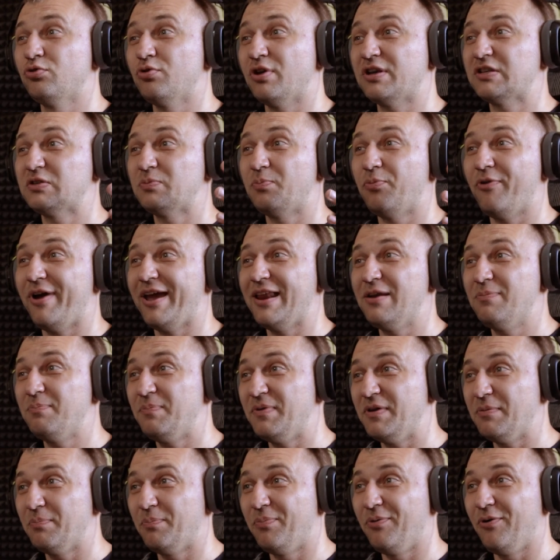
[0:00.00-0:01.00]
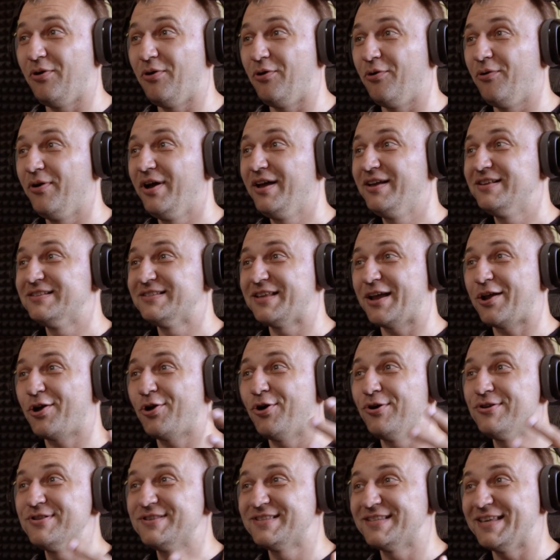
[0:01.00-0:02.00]
explain people the
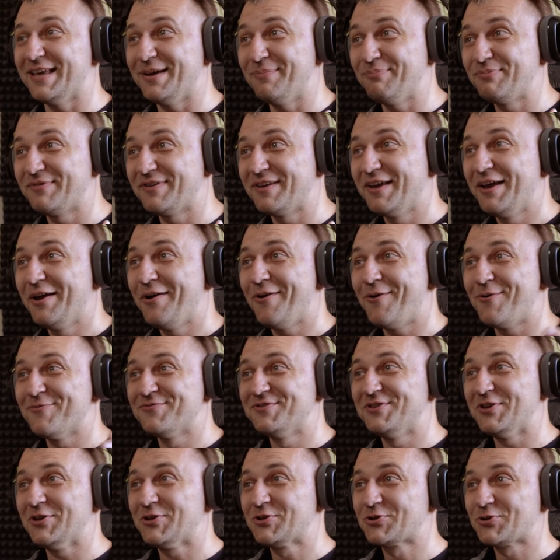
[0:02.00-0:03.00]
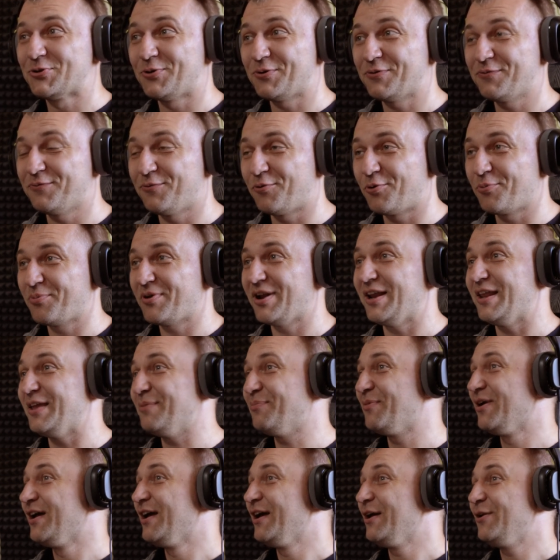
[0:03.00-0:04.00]
concept of this short form
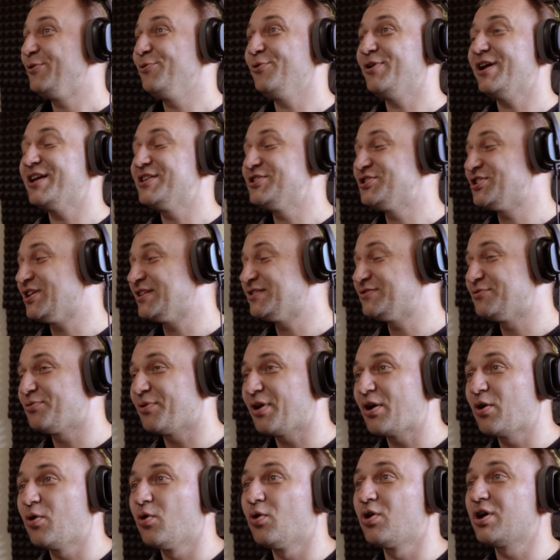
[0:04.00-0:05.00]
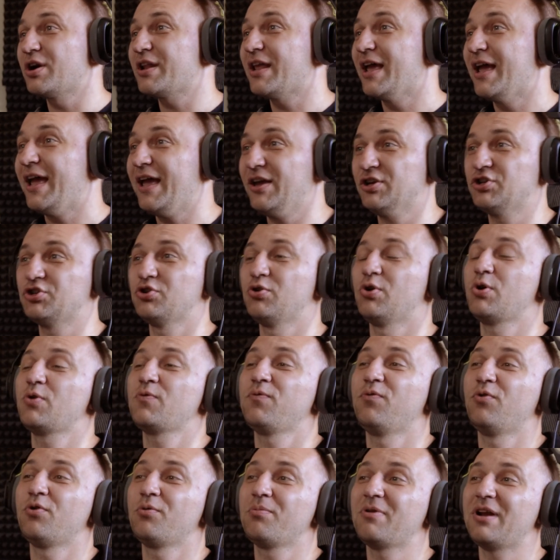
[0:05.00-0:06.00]
clip. You can just record a short
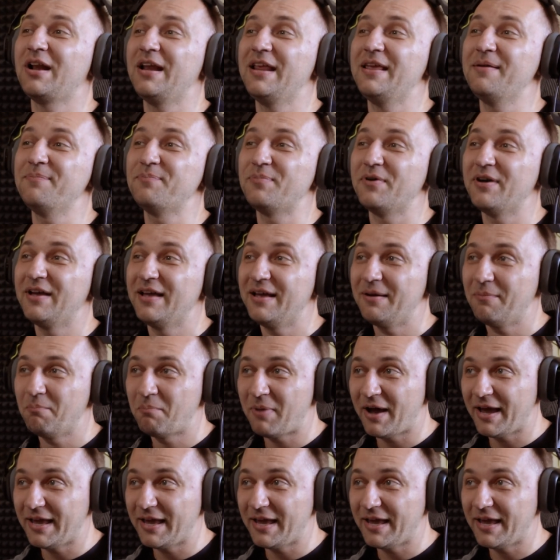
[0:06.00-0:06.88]
form clip by